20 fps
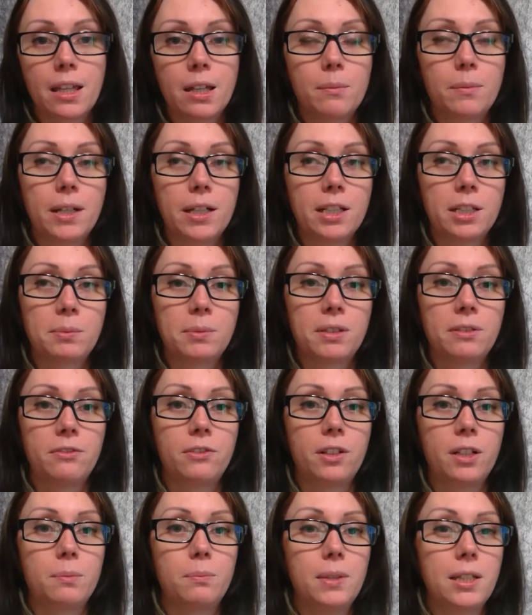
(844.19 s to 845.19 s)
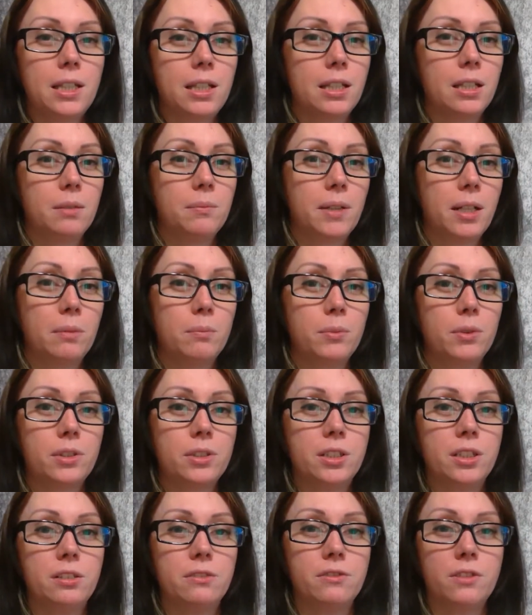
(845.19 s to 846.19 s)
My husband's very picky about
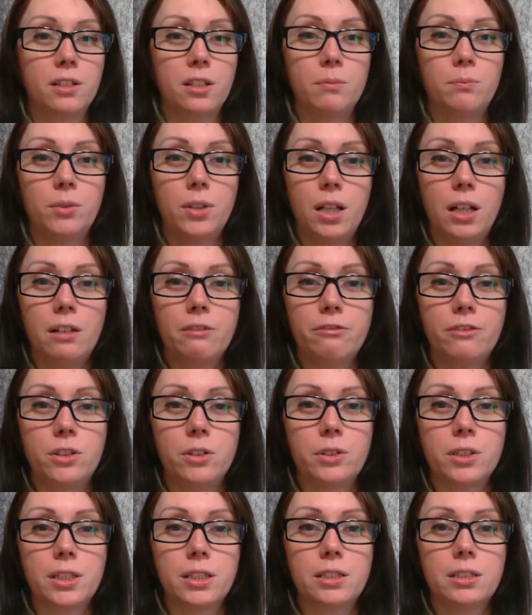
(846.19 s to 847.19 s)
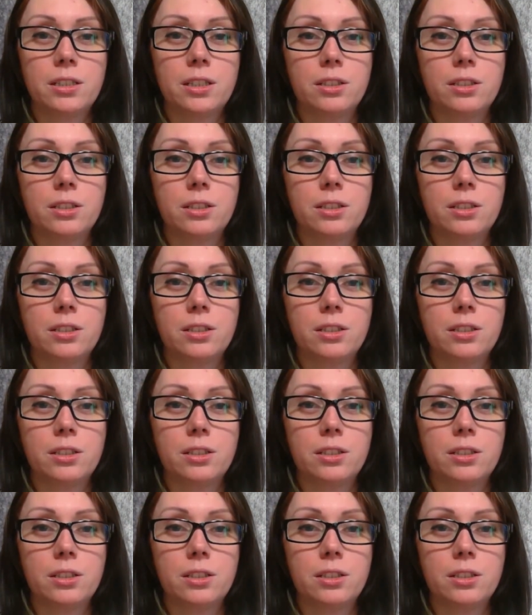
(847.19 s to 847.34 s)
books. He's very plot focused.